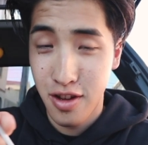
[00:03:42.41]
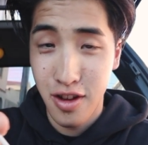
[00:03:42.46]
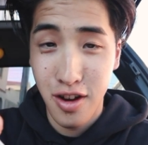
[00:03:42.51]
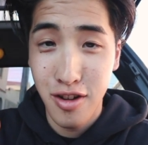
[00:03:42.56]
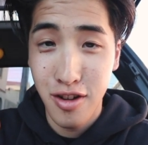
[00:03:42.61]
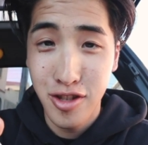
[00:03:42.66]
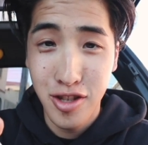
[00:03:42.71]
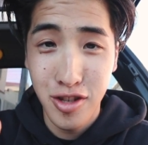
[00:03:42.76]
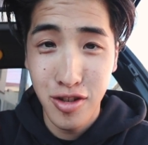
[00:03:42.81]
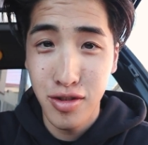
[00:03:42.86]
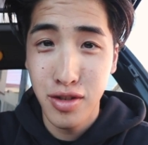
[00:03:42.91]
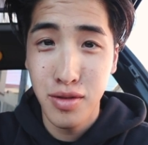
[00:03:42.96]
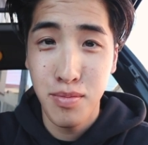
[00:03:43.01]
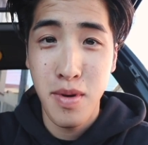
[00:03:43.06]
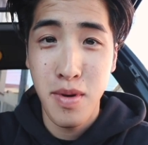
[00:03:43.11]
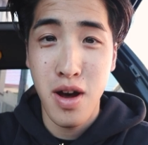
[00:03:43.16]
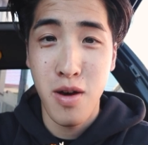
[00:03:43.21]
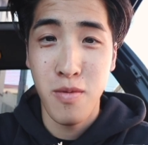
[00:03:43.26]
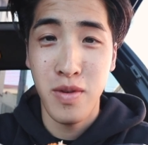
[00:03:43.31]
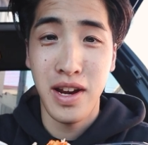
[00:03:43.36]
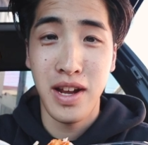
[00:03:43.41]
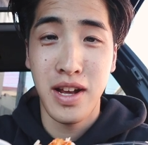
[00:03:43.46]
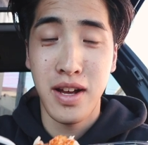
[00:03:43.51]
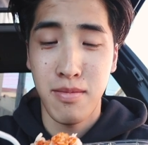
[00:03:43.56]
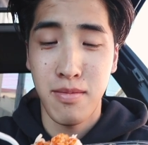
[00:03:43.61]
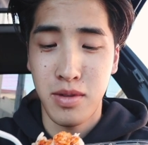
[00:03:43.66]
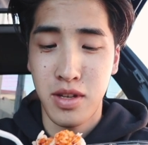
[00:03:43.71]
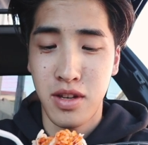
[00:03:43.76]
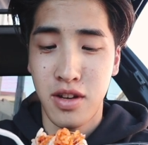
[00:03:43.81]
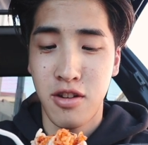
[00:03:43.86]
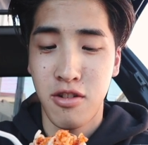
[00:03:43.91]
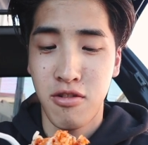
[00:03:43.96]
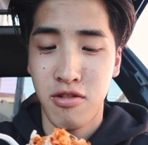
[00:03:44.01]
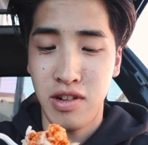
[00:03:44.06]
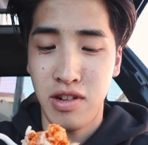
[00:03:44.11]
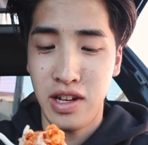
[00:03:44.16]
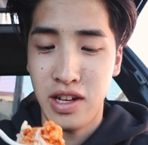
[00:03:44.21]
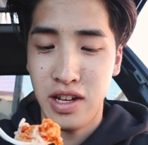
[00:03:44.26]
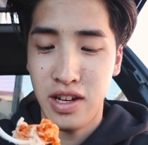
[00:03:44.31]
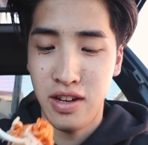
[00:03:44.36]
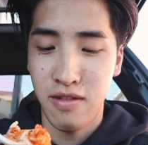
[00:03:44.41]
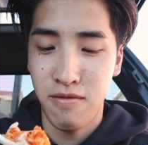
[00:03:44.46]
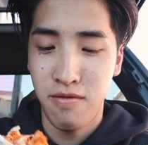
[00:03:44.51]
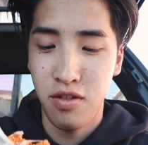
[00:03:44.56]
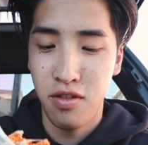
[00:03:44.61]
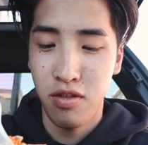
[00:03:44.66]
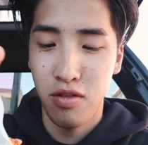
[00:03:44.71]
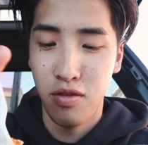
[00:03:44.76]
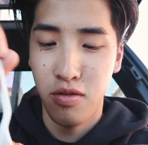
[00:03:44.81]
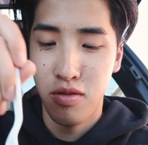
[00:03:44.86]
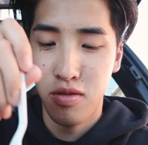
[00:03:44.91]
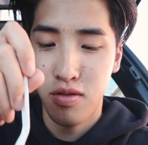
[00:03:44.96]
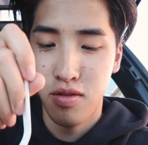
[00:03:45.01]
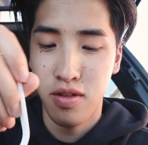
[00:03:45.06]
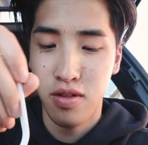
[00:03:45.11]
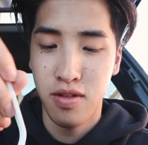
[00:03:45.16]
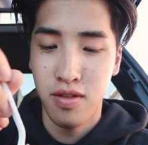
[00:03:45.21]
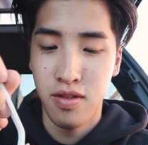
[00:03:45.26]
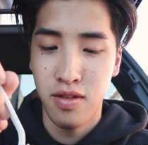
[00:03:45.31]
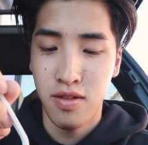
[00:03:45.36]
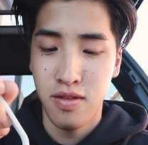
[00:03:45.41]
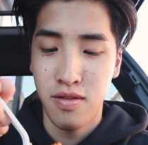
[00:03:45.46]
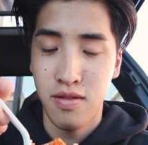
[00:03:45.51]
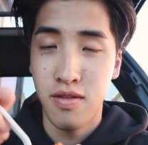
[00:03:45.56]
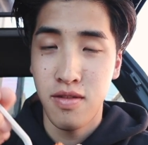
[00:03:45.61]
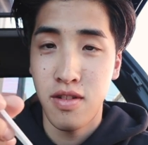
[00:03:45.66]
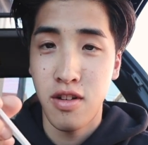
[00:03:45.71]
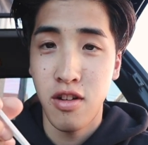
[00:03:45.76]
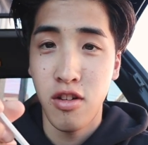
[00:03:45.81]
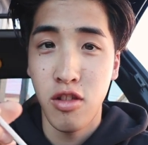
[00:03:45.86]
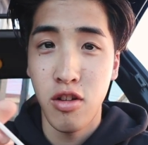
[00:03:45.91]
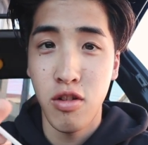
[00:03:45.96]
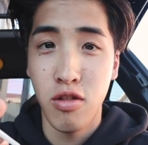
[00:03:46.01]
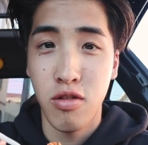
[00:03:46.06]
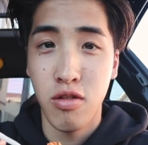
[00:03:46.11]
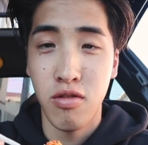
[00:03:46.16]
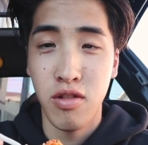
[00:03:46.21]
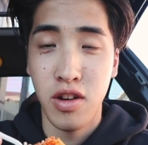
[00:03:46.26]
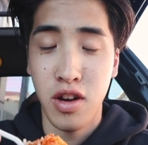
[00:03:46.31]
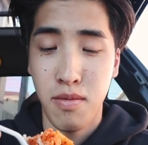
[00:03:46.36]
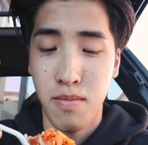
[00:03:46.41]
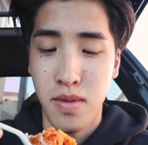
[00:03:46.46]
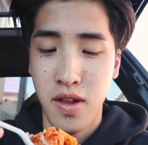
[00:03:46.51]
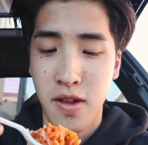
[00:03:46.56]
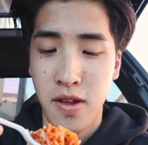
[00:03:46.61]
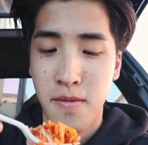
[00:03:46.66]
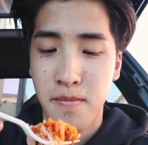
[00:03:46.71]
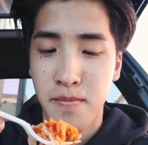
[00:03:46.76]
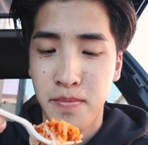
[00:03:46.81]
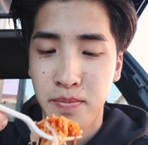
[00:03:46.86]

go-to spot when it comes to Korean if you are local near me.